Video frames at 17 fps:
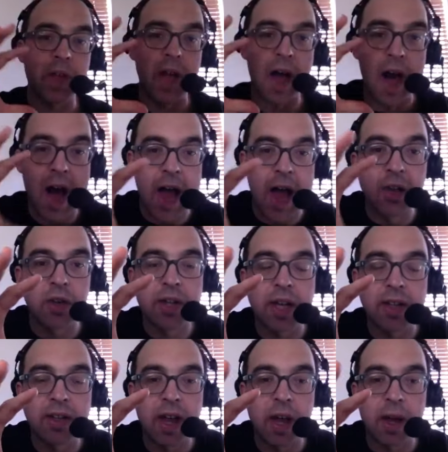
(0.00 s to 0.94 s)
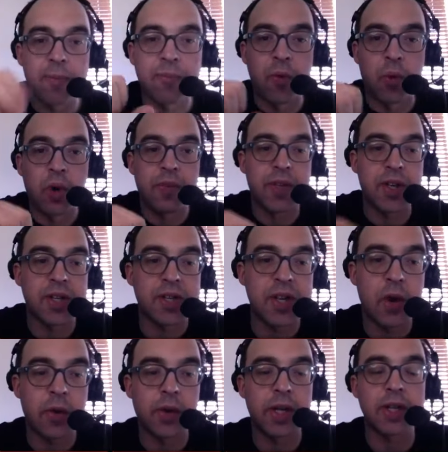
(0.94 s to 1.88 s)
I look at game 4 of this
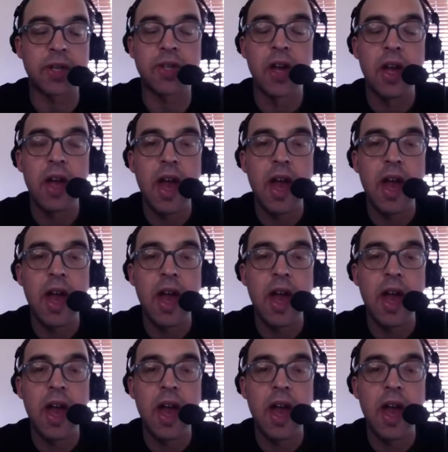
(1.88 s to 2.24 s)
series